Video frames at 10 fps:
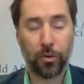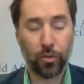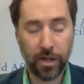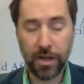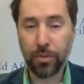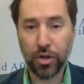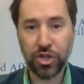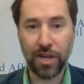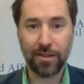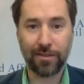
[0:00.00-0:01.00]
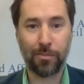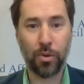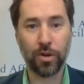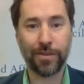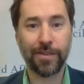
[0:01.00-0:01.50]
really appreciate the
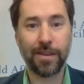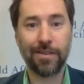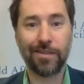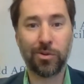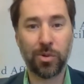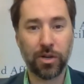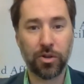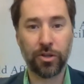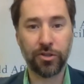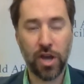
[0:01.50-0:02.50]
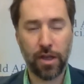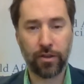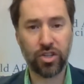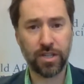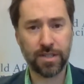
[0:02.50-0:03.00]
support in these critical and
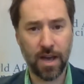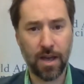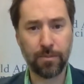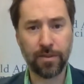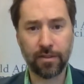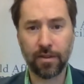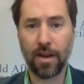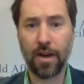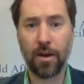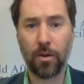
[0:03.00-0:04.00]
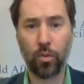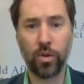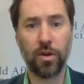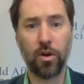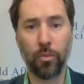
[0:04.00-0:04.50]
challenging times.
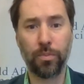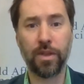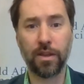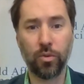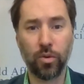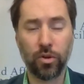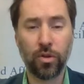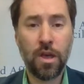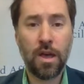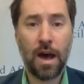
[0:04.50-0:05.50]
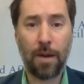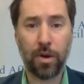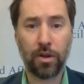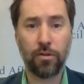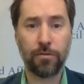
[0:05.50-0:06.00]
We hope that you will hop
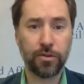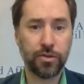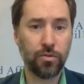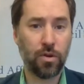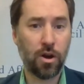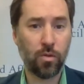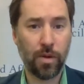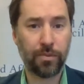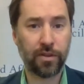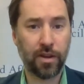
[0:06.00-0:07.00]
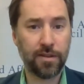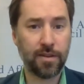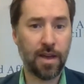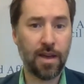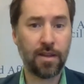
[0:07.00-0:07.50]
on over to our website
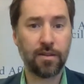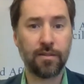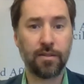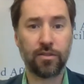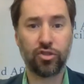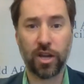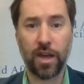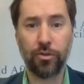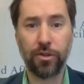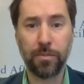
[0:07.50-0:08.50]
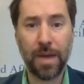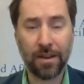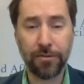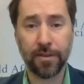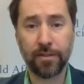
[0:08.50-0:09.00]
and check out the
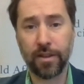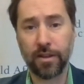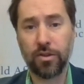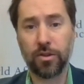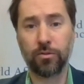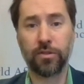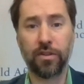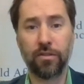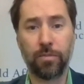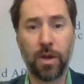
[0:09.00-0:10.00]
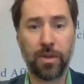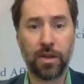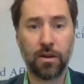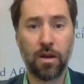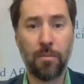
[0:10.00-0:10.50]
benefits that you can receive by
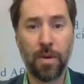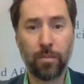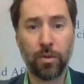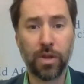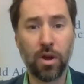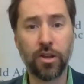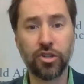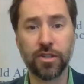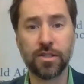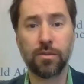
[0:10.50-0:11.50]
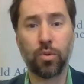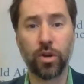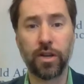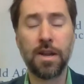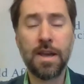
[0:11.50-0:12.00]
being a member beyond just
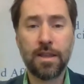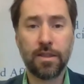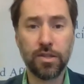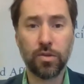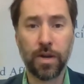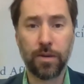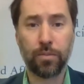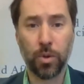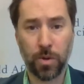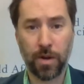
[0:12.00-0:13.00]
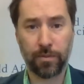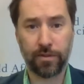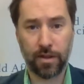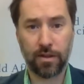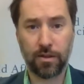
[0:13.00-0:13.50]
supporting these great
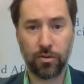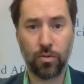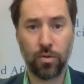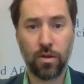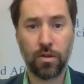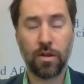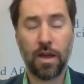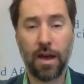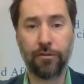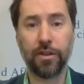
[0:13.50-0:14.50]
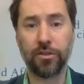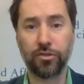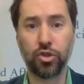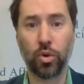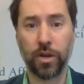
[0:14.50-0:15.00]
programs that you have
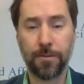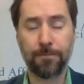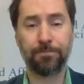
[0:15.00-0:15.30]
enjoyed.